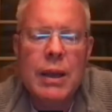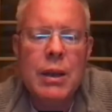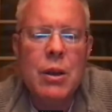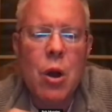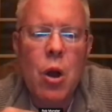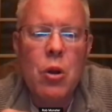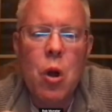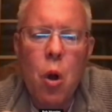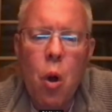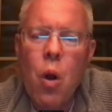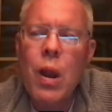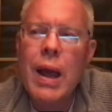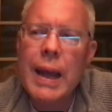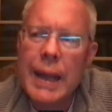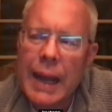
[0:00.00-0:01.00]
And all
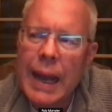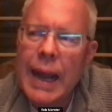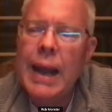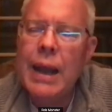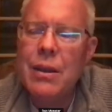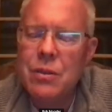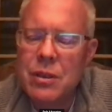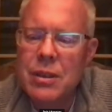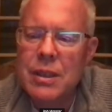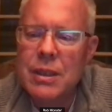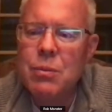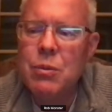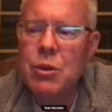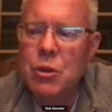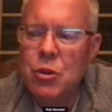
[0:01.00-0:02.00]
I ask
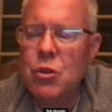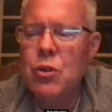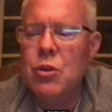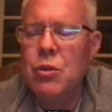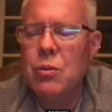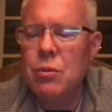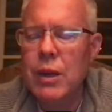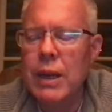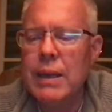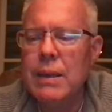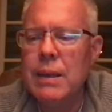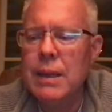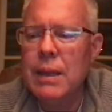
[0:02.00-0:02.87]
in return, right,